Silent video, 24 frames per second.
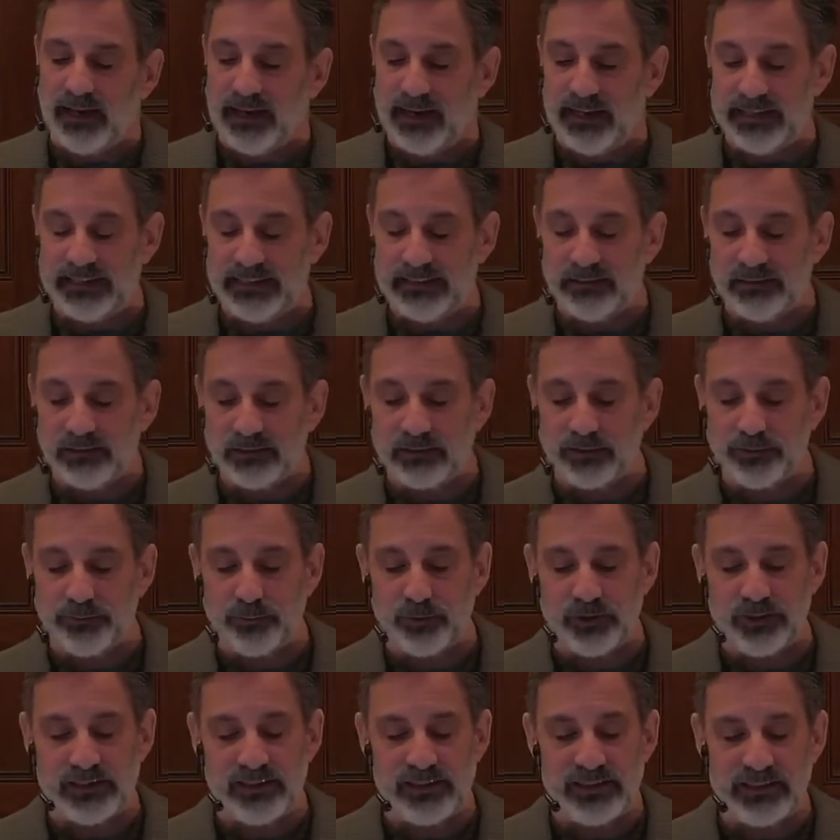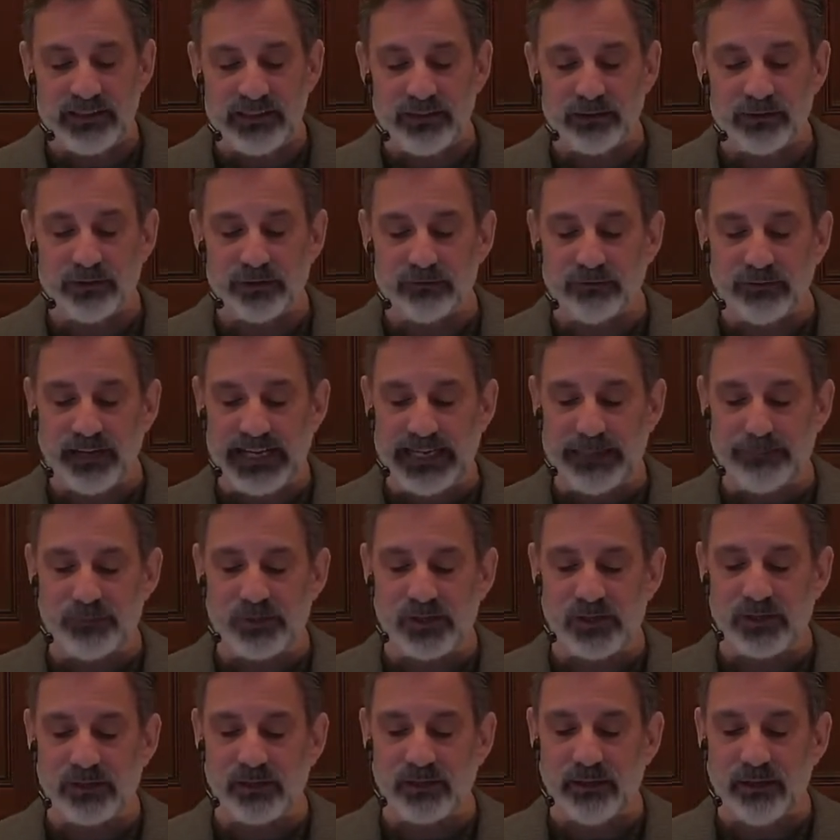And he looked for it to yield
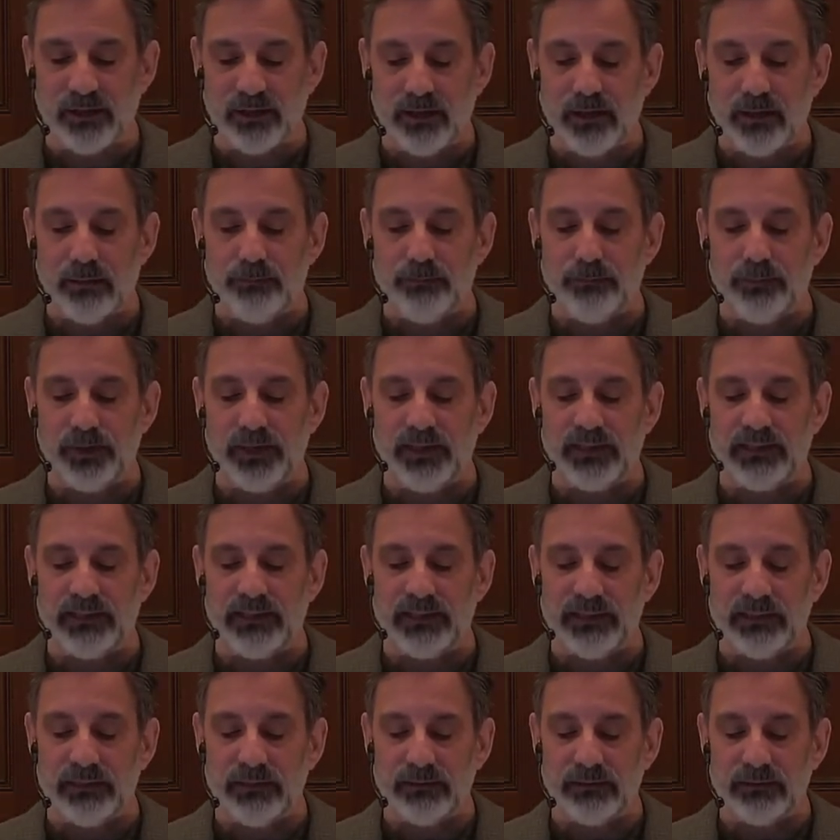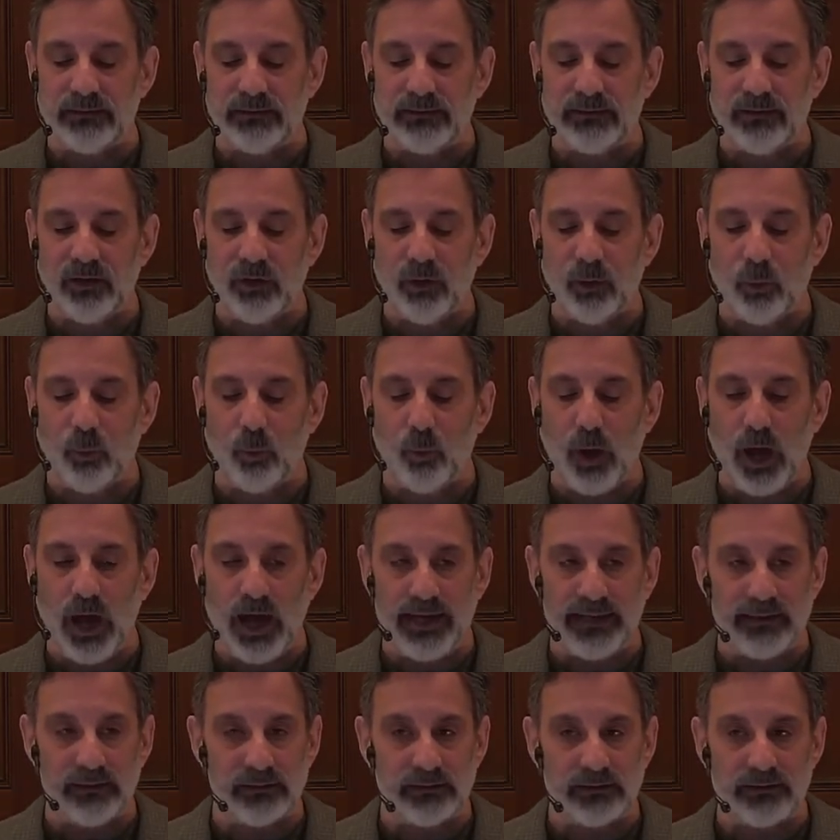grapes, but it yielded
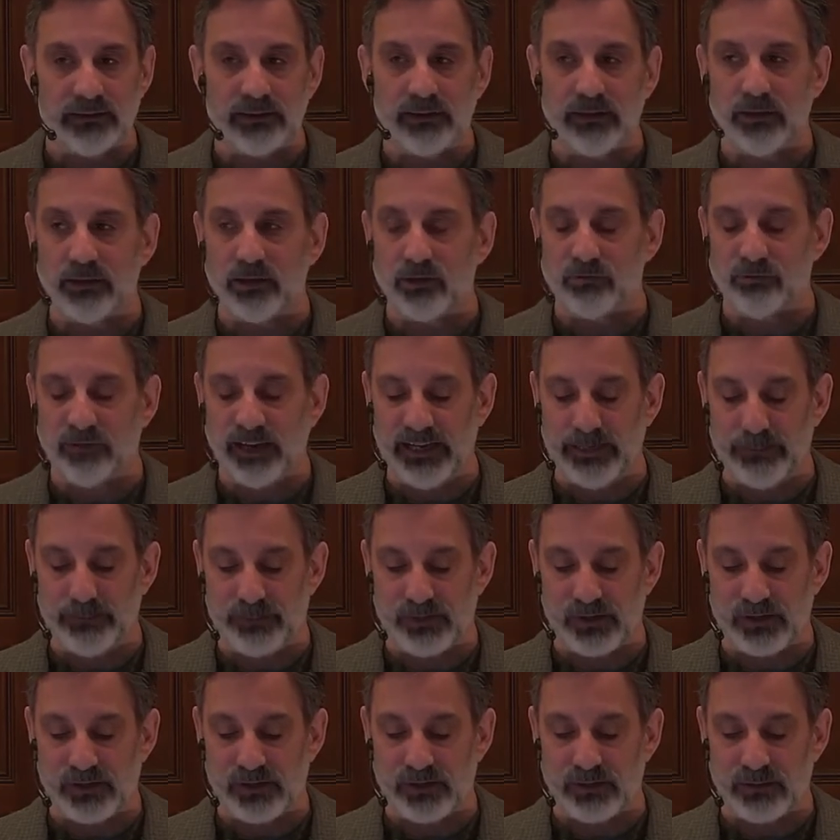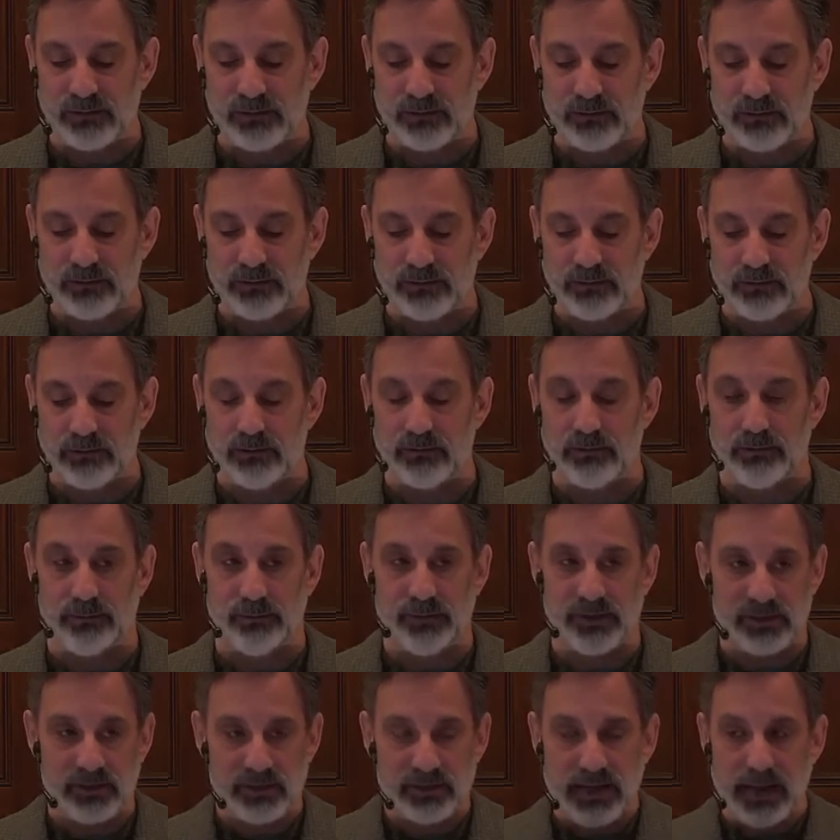wild grapes. I'm
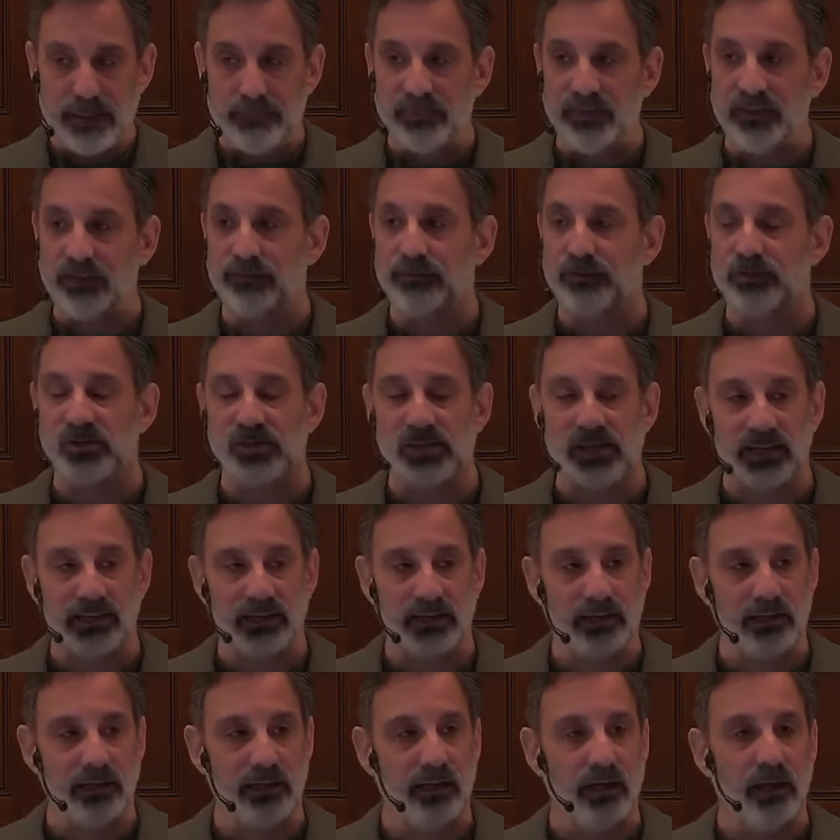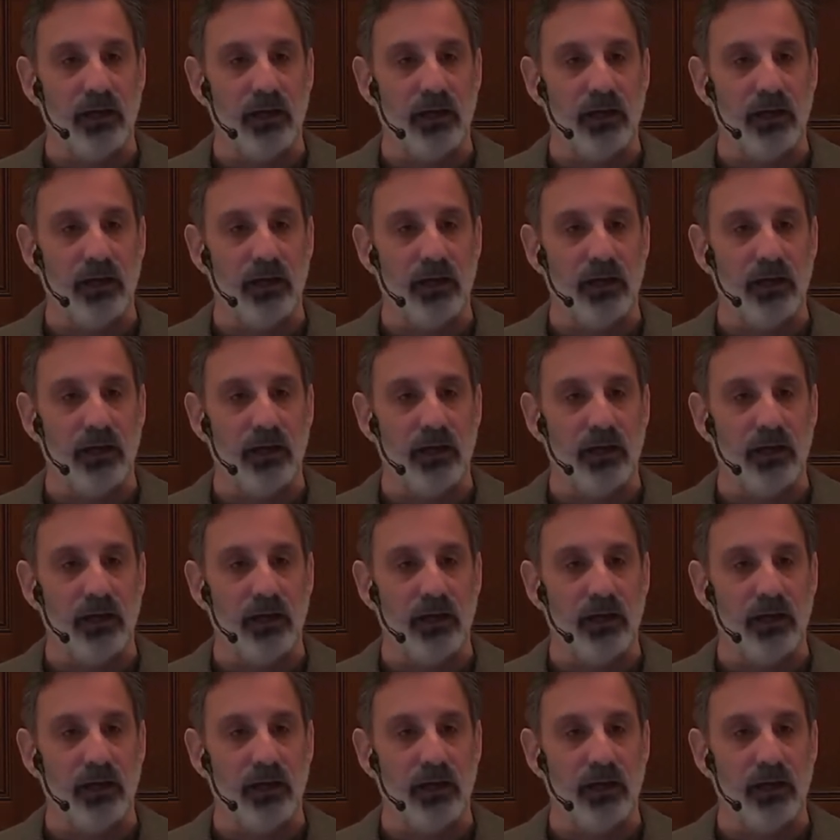going to stop there for a second.